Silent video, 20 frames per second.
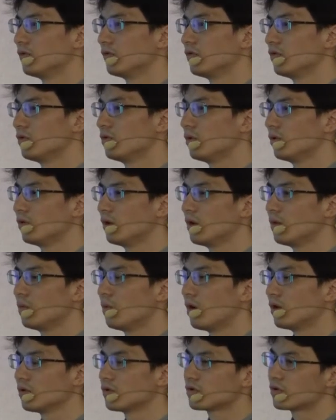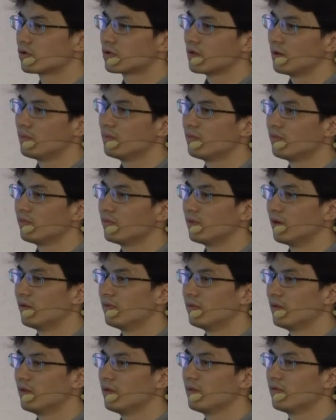you only want some
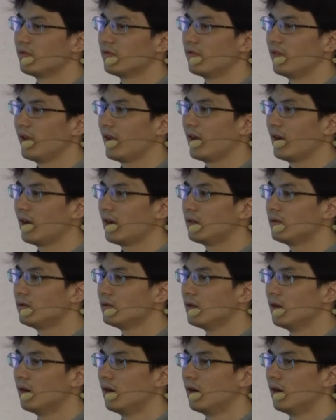very fair